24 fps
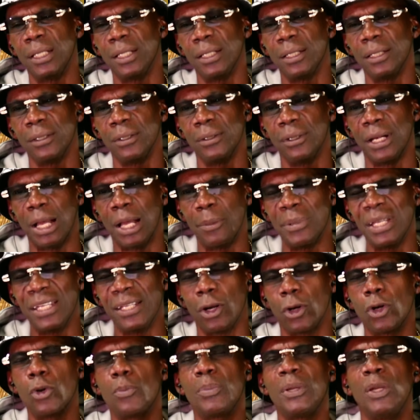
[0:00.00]
You know what I mean?
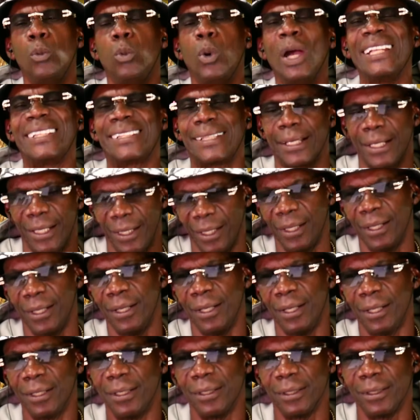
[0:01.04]
Herbie Wetter.
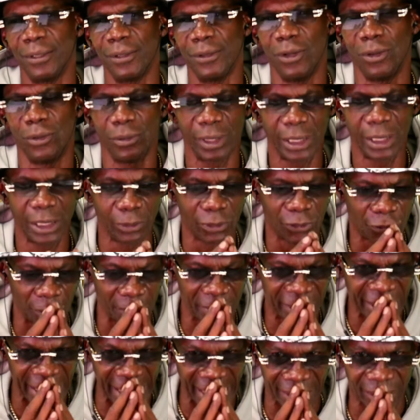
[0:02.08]
You know, he was from
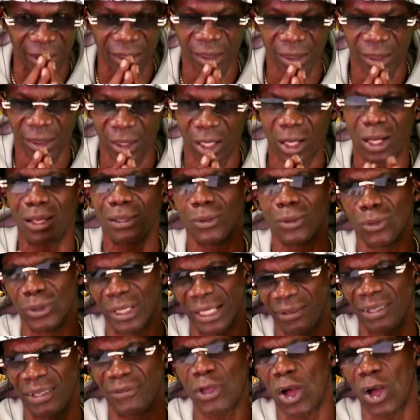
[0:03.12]
Texas. Y'all know
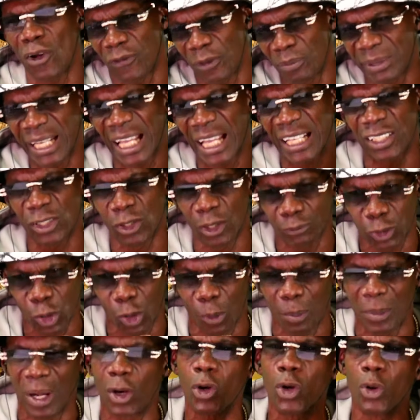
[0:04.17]
that if y'all from Texas, you know I'm
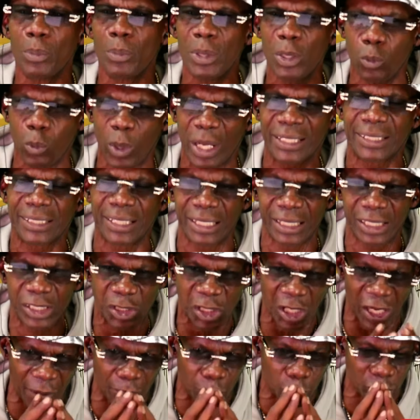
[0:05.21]
talking about Herbie Wetter and
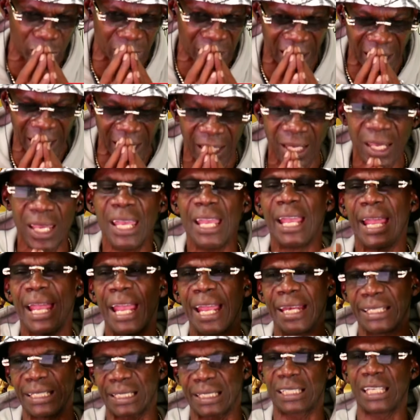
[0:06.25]
Champ was there
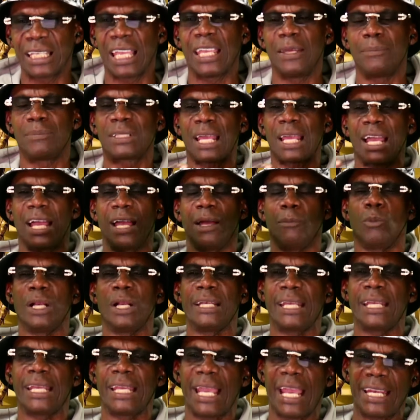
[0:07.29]
at the same time when
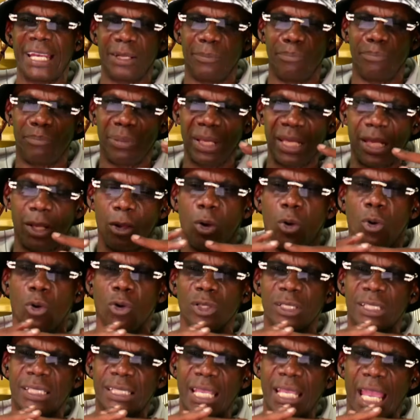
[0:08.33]
they had the big
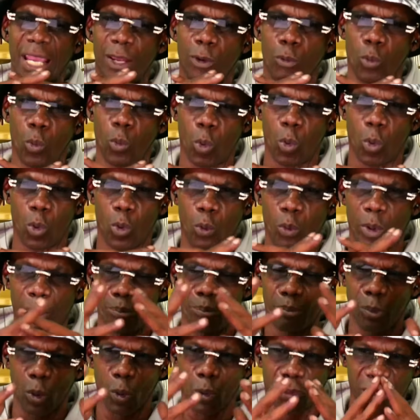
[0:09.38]
on-site war with
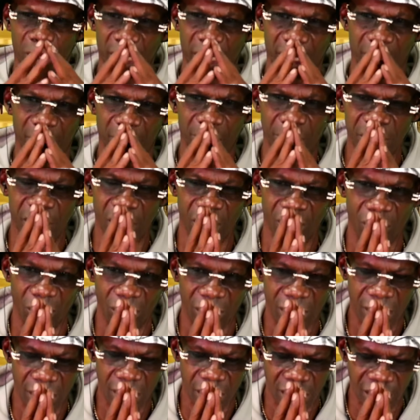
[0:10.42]
both of their, you know,
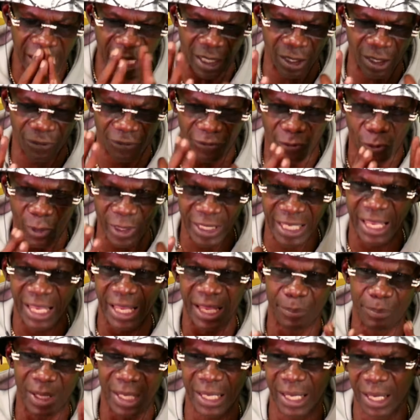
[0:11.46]
California
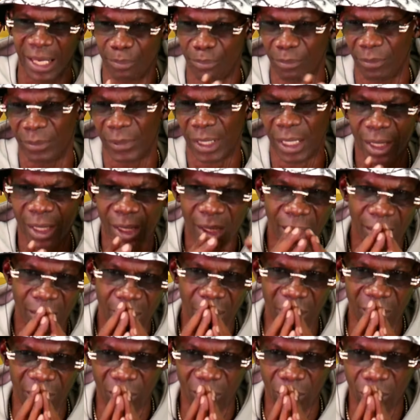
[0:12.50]
MAM,
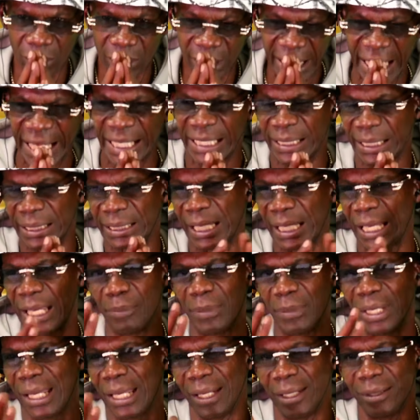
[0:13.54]
you know, Texas
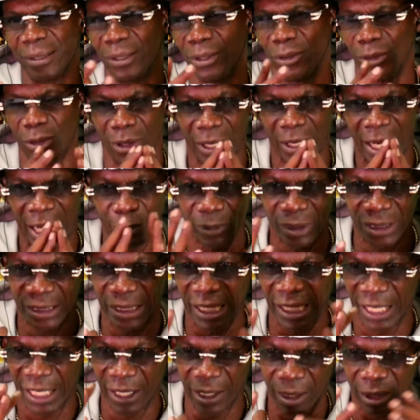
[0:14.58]
MAN. You know, I was
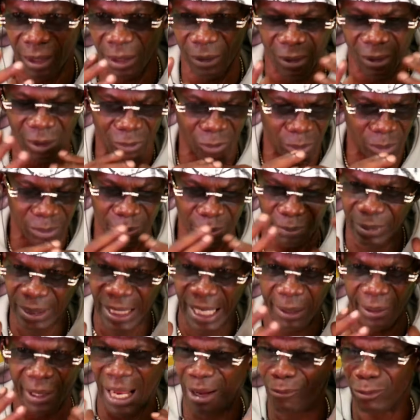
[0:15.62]
there. You know,
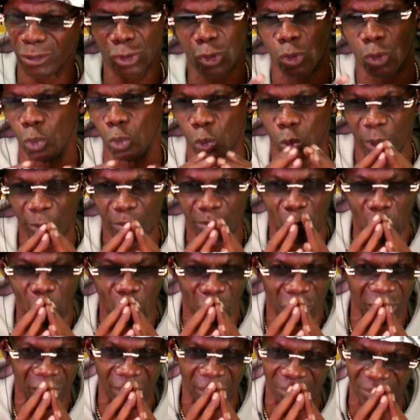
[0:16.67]
they I was cool with
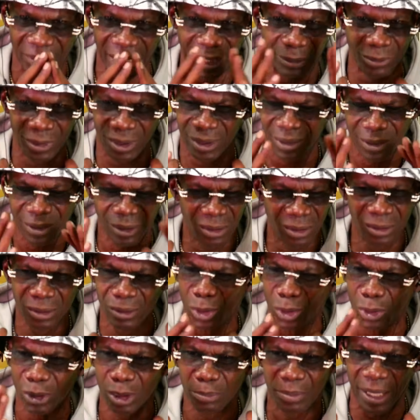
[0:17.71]
both of them. They was
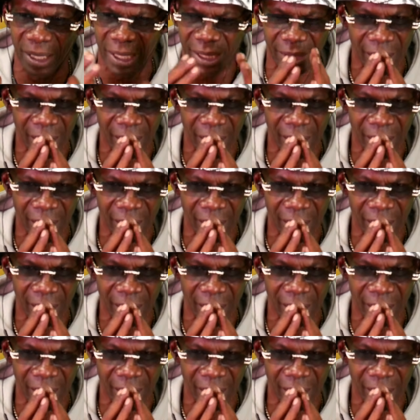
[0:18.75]
good men.